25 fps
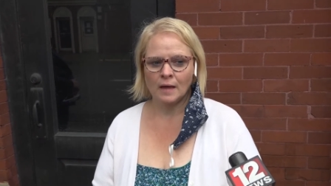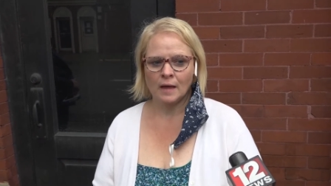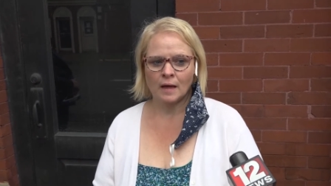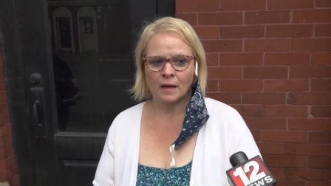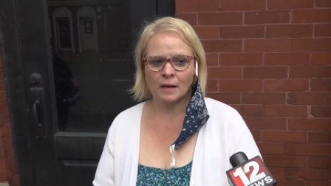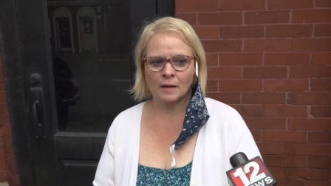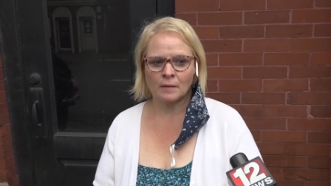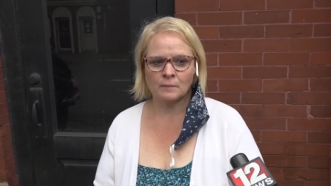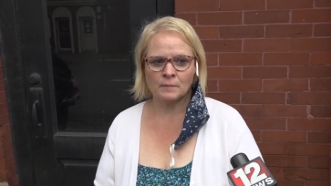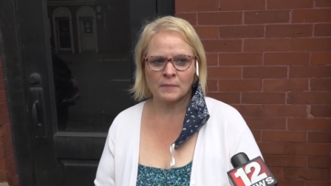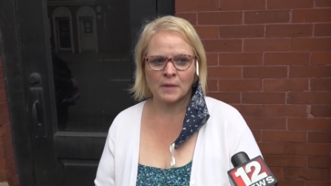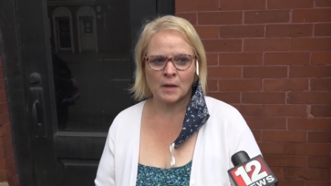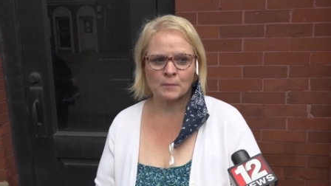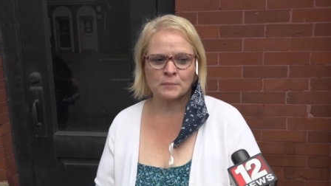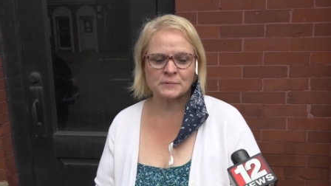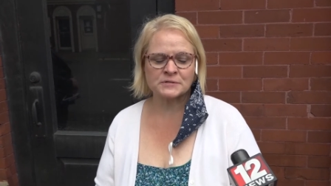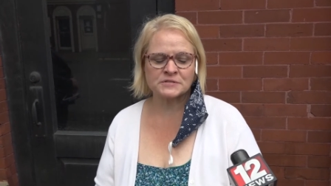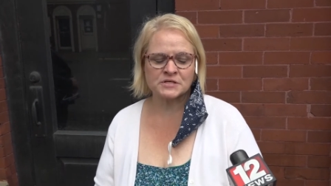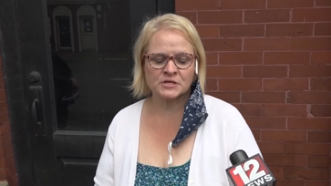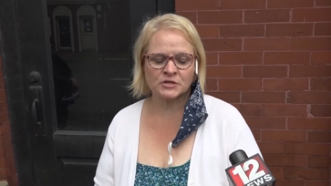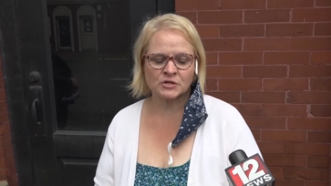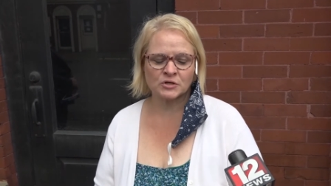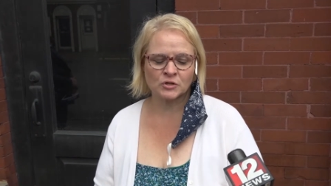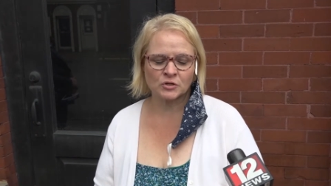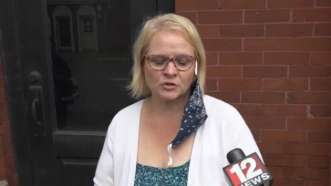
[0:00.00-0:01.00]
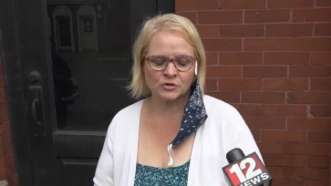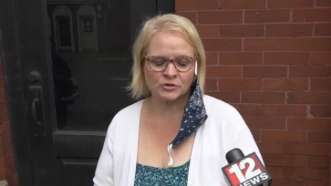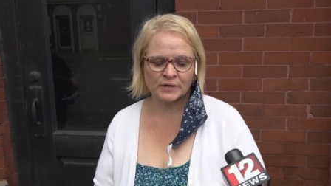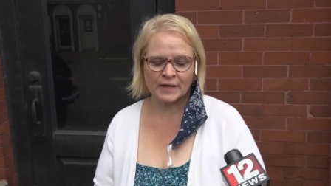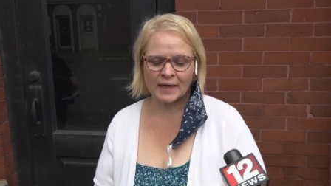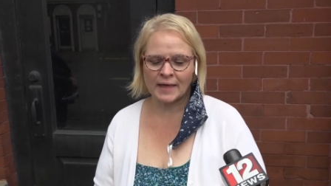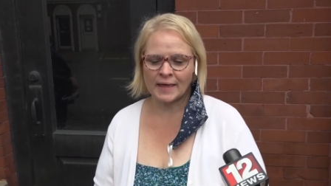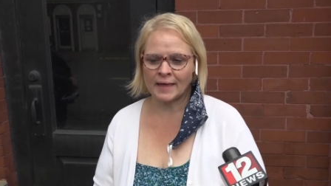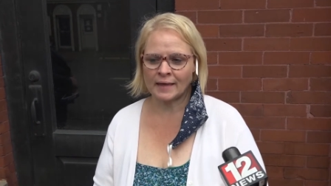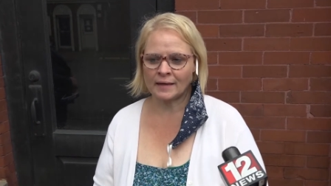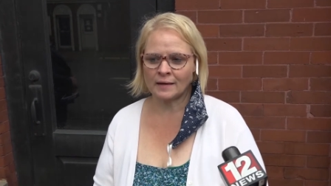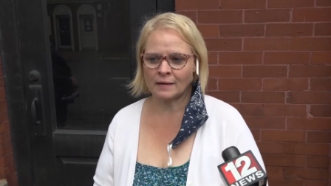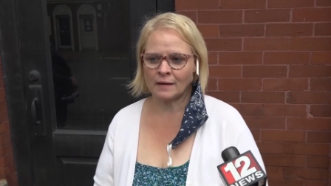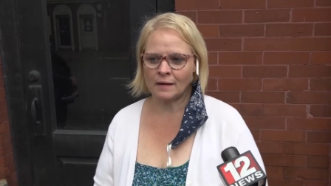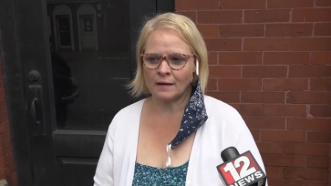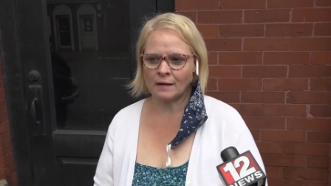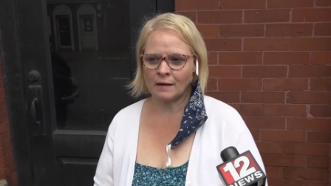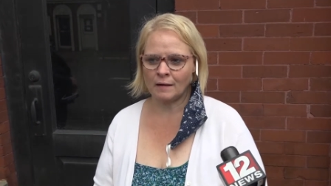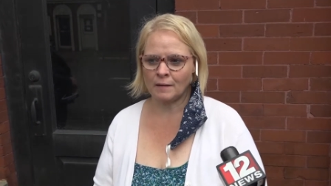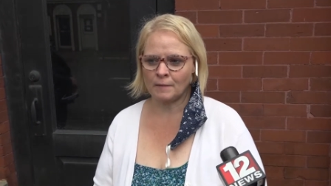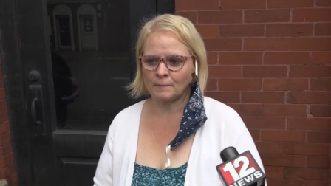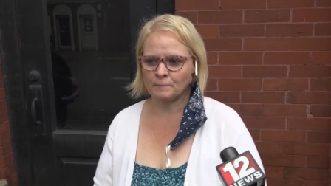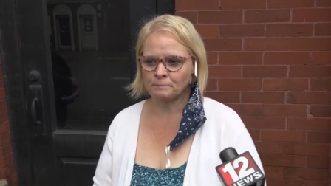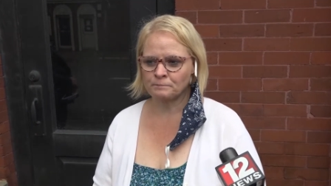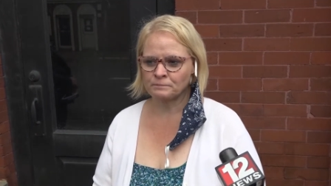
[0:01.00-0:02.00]
Um, a particular day,
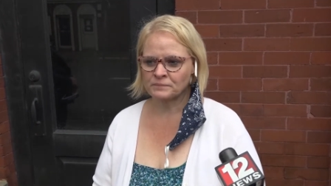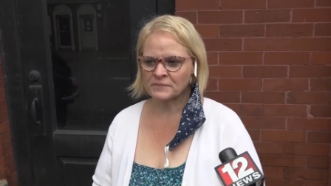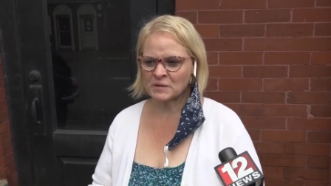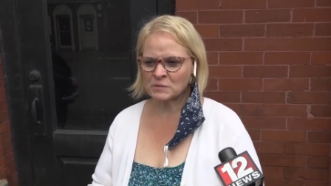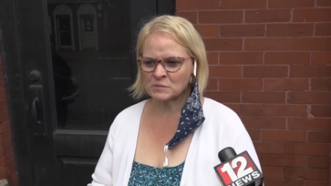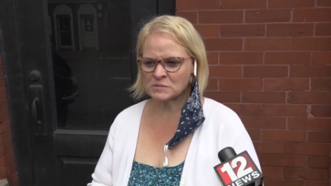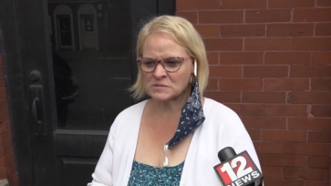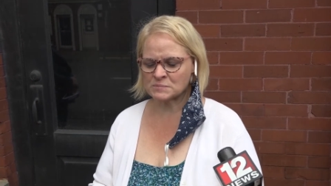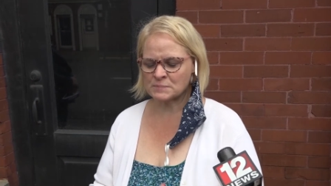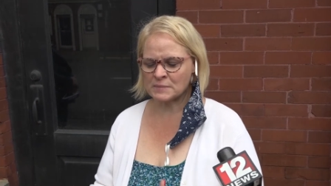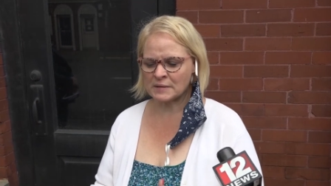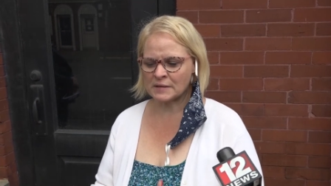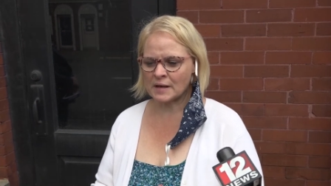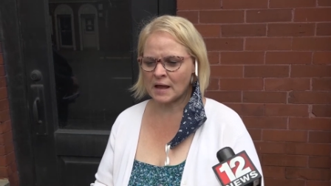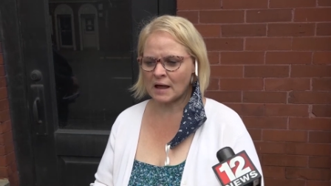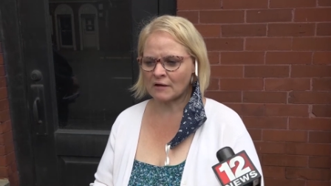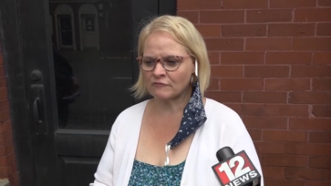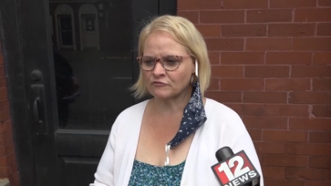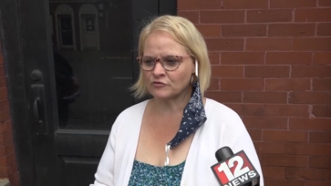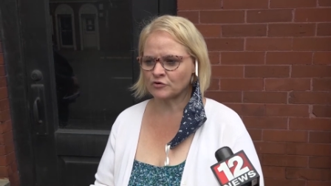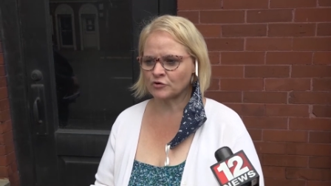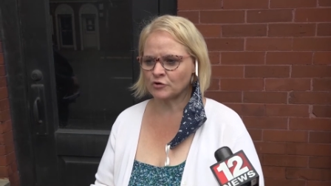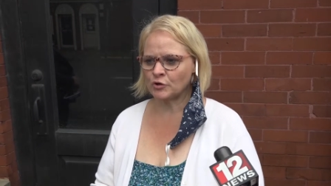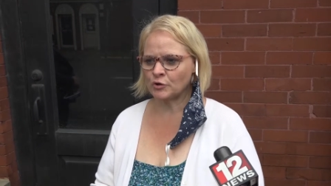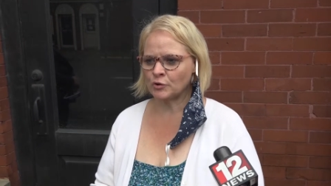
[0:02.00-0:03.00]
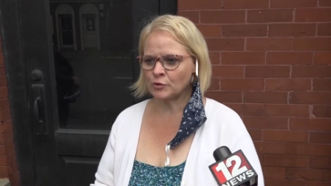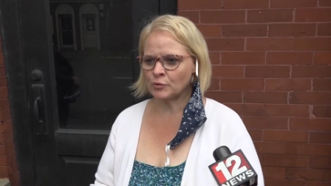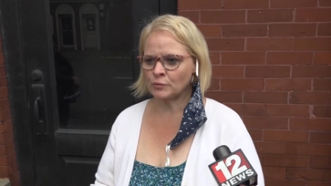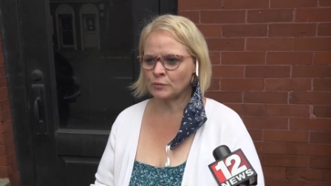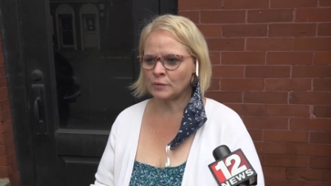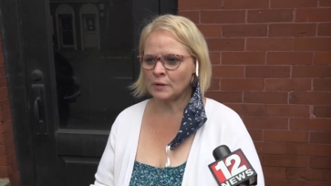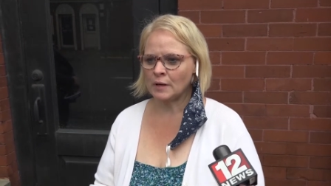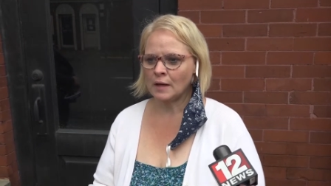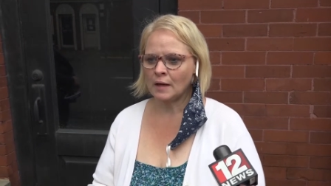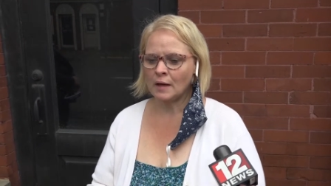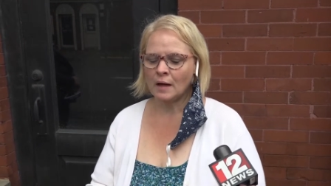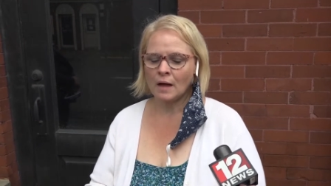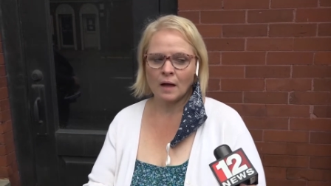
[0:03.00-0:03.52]
um, it was mid afternoon,